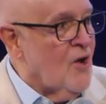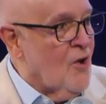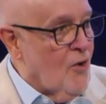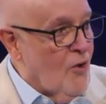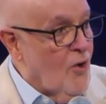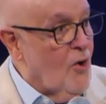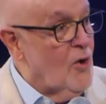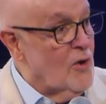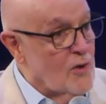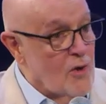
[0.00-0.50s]

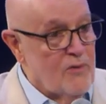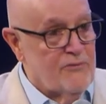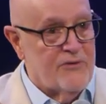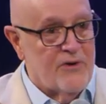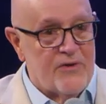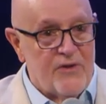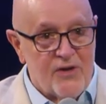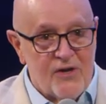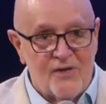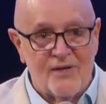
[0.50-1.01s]
all
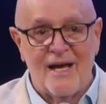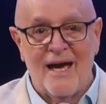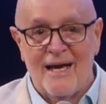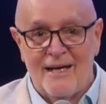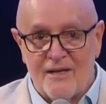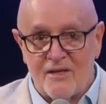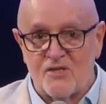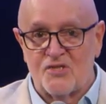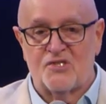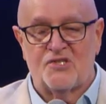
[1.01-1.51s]
over the
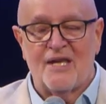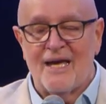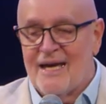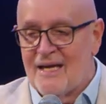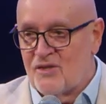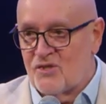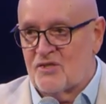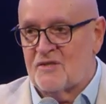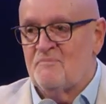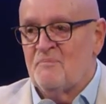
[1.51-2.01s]
United
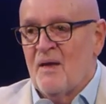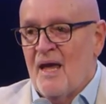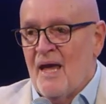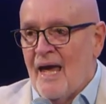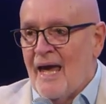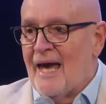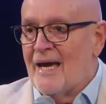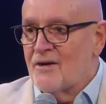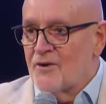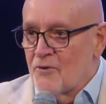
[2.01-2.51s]
States
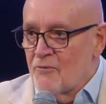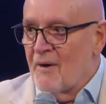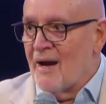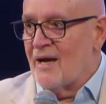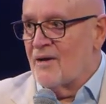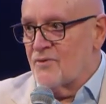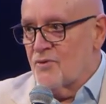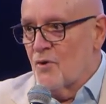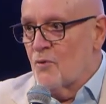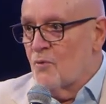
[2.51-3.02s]
and
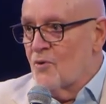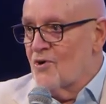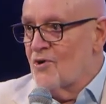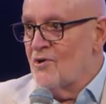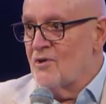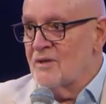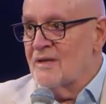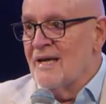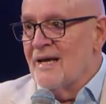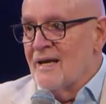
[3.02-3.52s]
around the
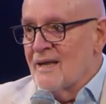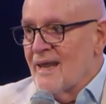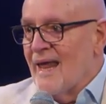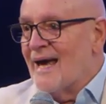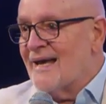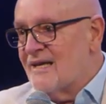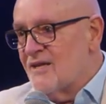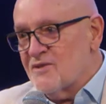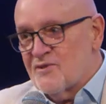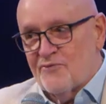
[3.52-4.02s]
world.
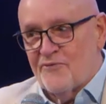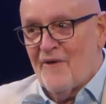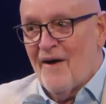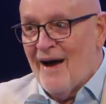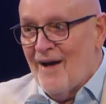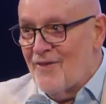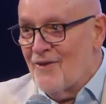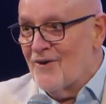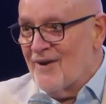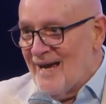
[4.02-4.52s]
Like his
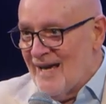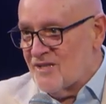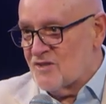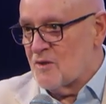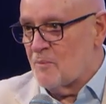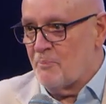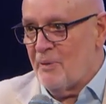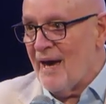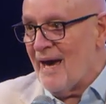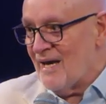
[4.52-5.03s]
father has
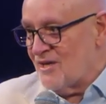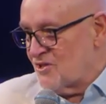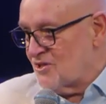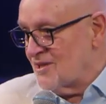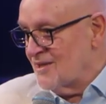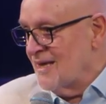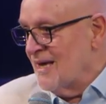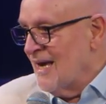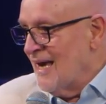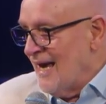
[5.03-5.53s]
a
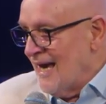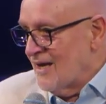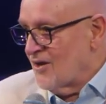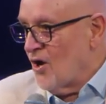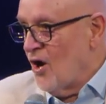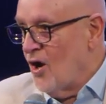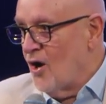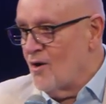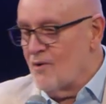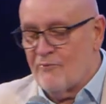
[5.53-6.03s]
passion and
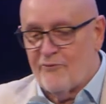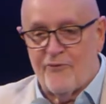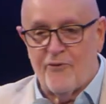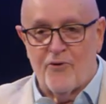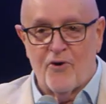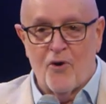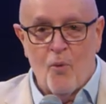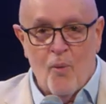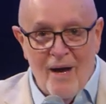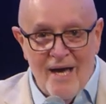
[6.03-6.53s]
heart
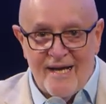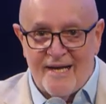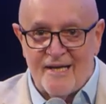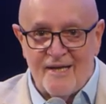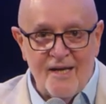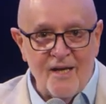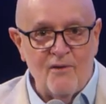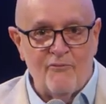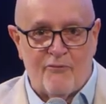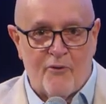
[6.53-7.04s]
for
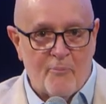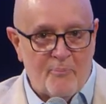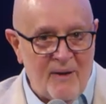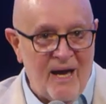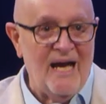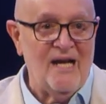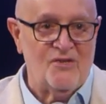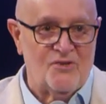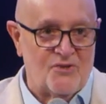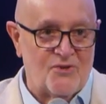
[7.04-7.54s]
awakening, for
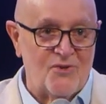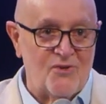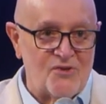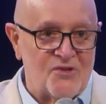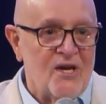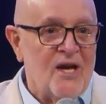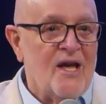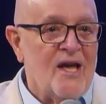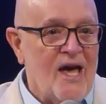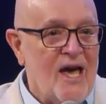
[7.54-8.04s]
pastors,
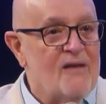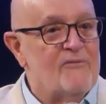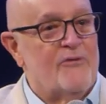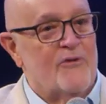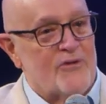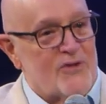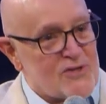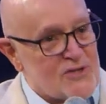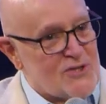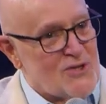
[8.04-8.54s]
and
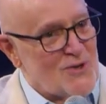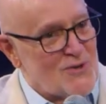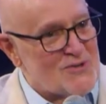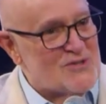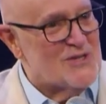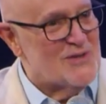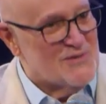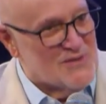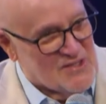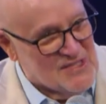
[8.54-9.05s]
for the
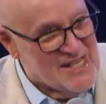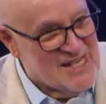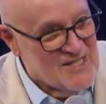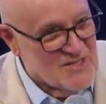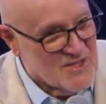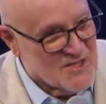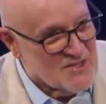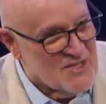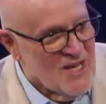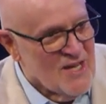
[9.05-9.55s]
church of
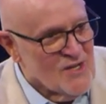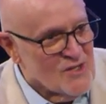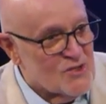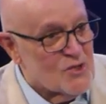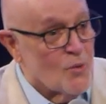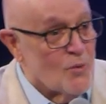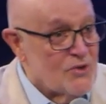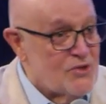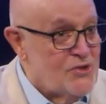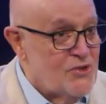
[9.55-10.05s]
Jesus.
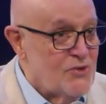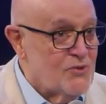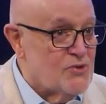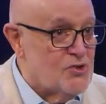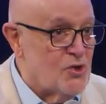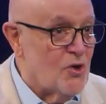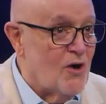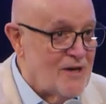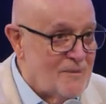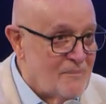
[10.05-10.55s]
So, would you
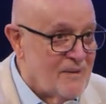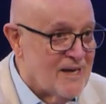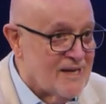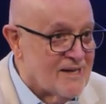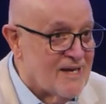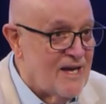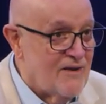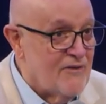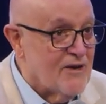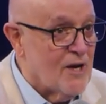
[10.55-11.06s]
join me in
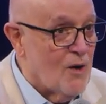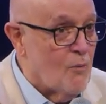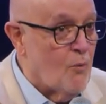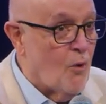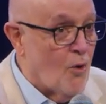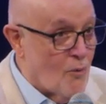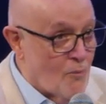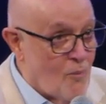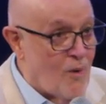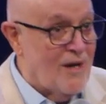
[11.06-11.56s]
giving a
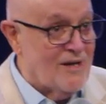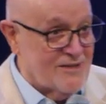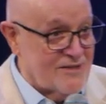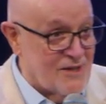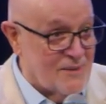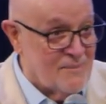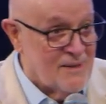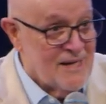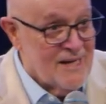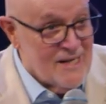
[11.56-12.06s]
warm
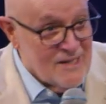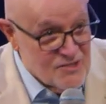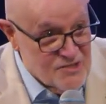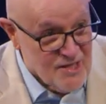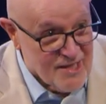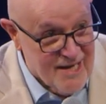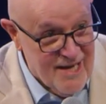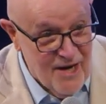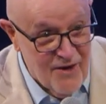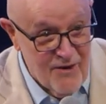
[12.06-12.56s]
welcome to
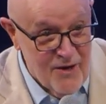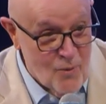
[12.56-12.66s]
Gary